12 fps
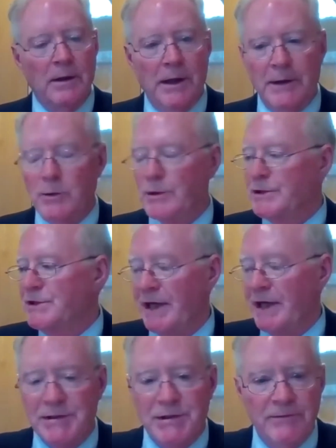And there were
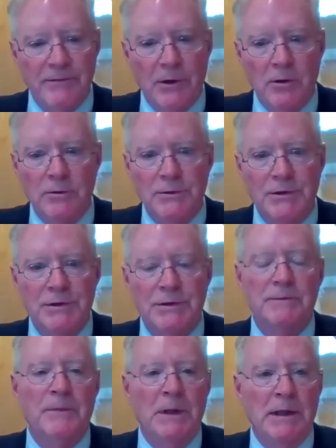6 of those.
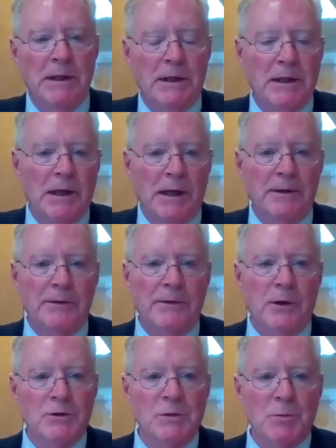And
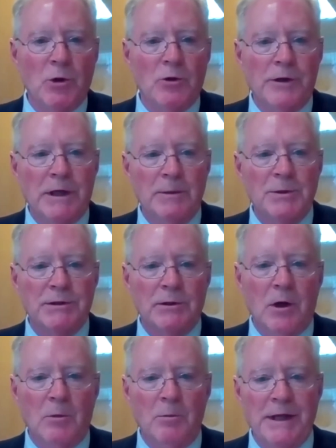those programs are
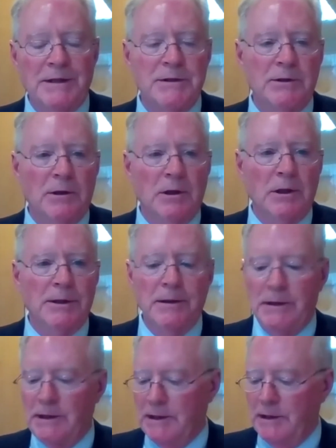all based
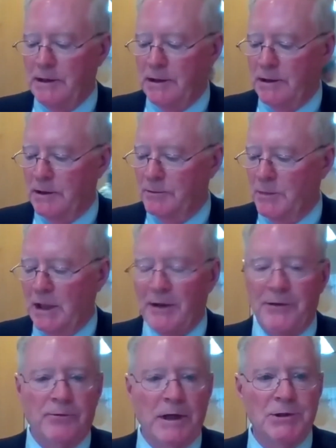on a
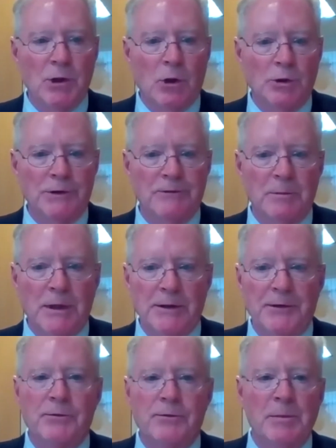threshold of
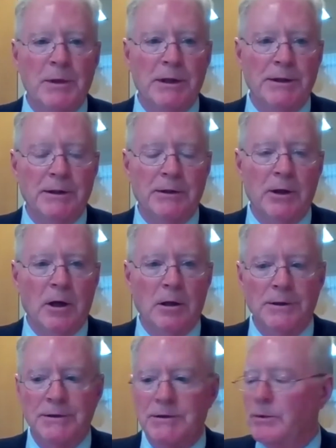about $3 million.
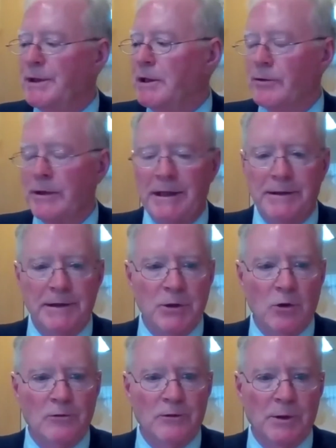So any grant that's
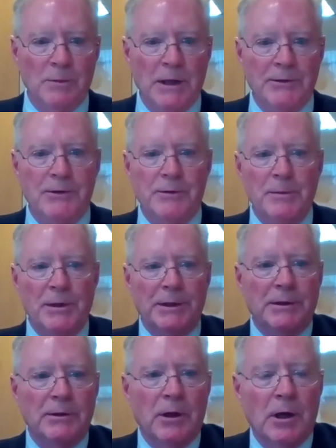over about $3
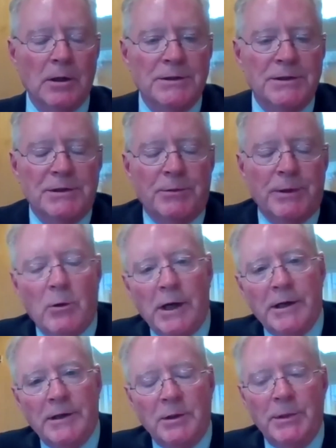million is
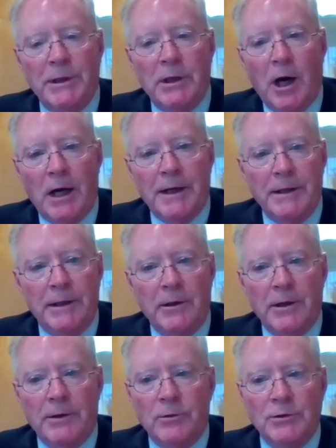required to be audited
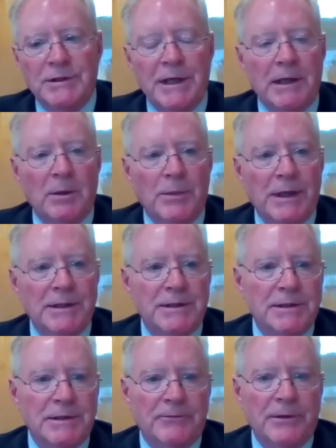on a rotating
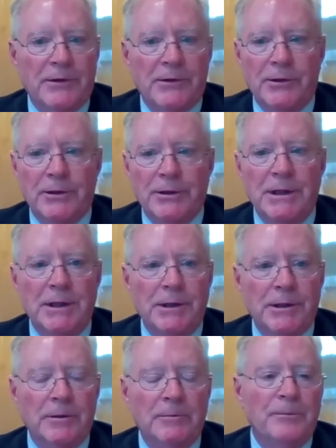basis every 3rd
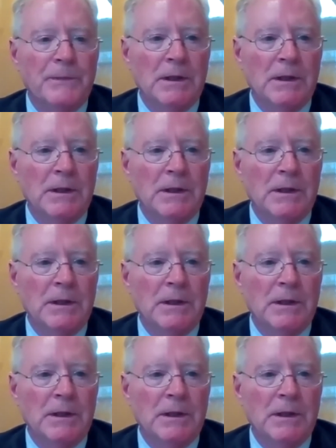year.